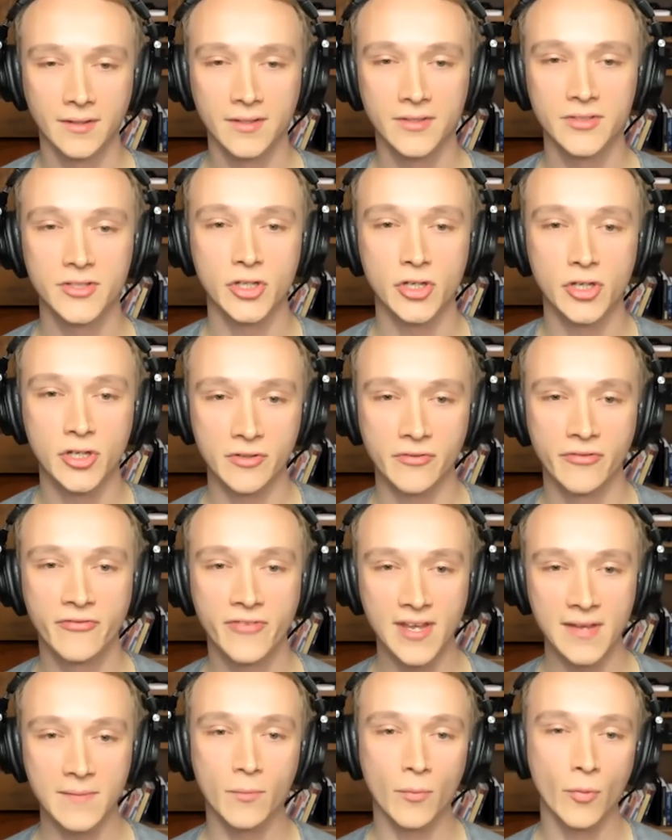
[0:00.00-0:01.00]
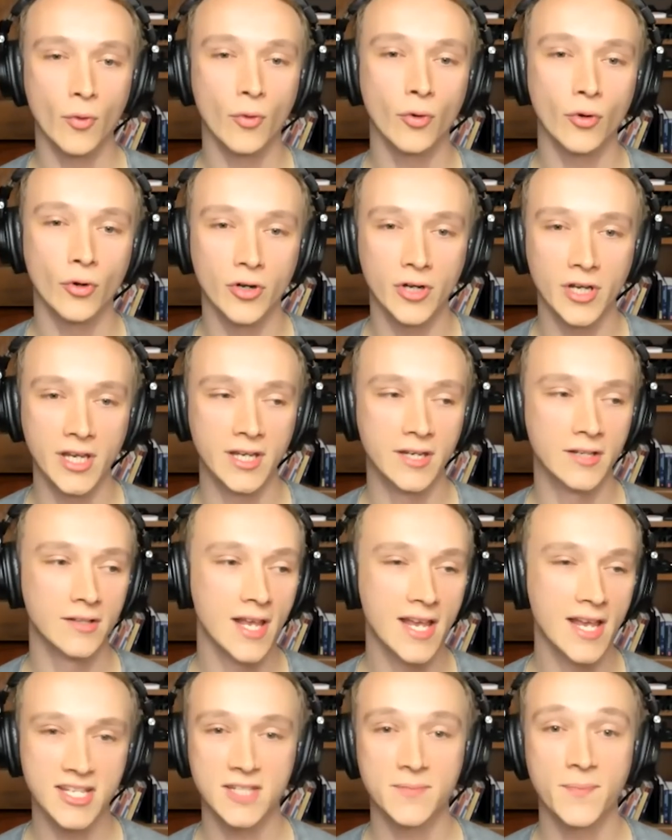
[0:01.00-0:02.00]
So you can fit more in
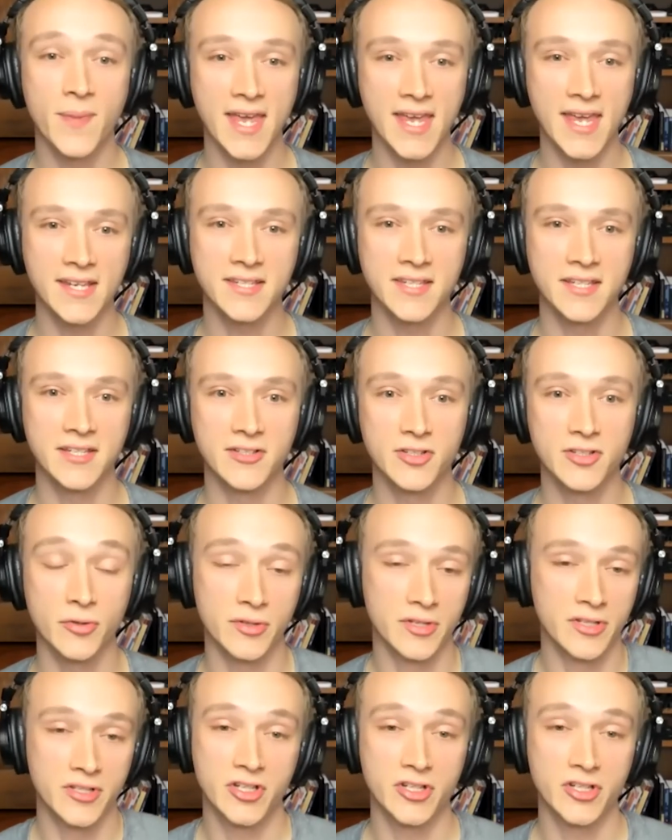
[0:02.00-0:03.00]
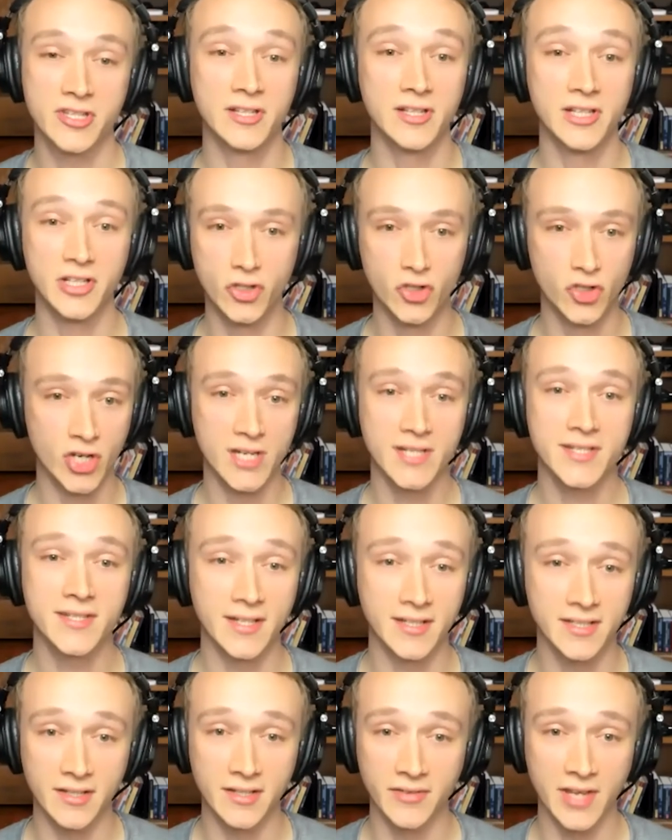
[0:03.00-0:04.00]
less space, and so just the
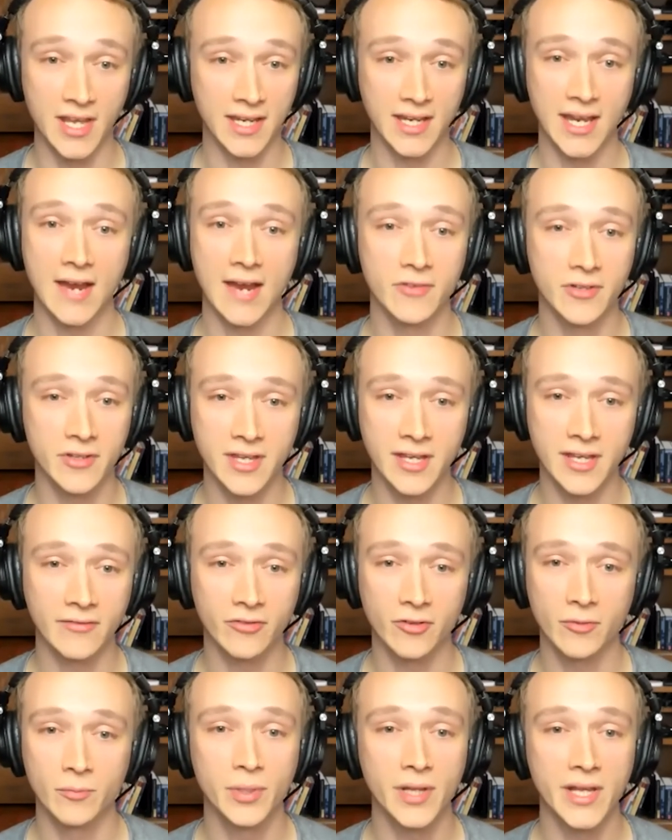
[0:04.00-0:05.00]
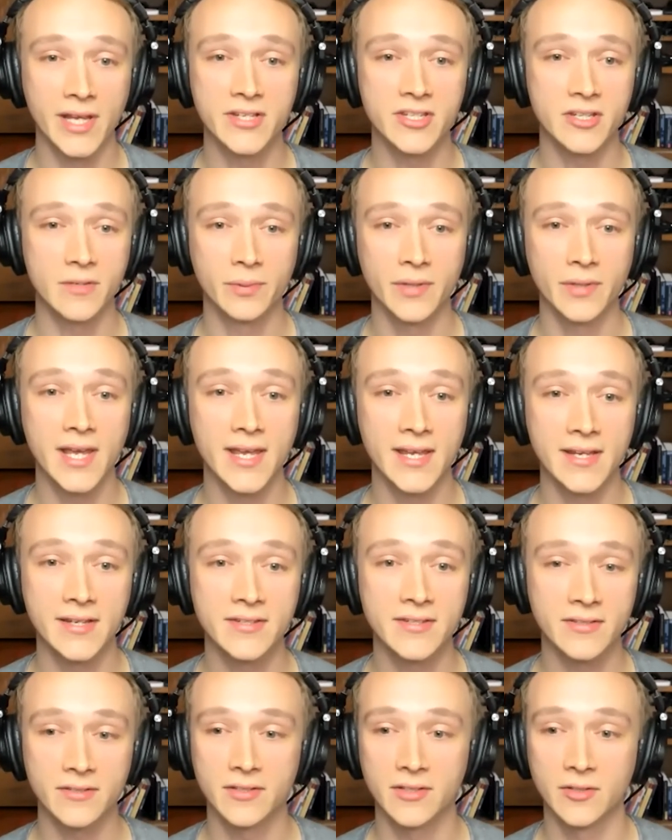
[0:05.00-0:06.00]
logistics of getting everything from place to
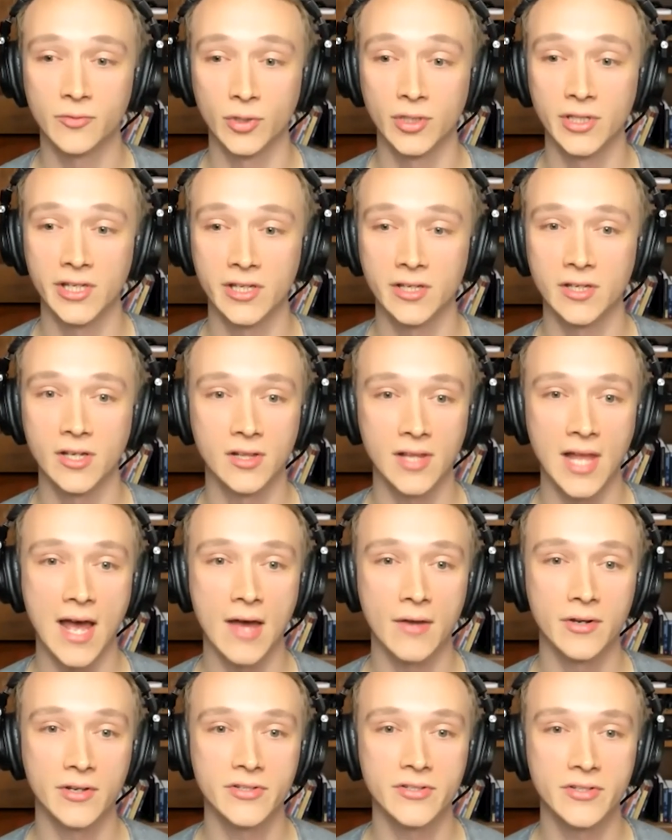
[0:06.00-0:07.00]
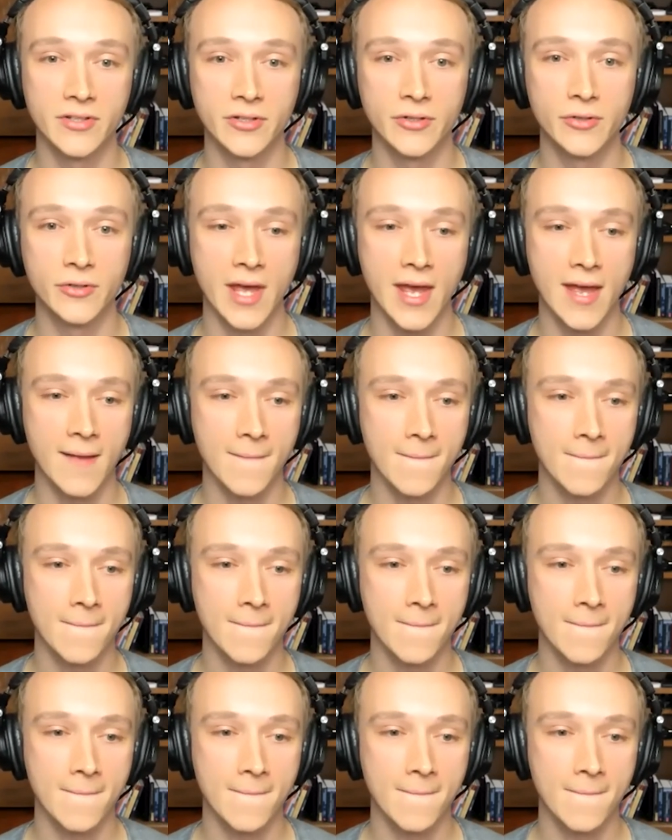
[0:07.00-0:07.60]
place really yeah. allowed us to do that.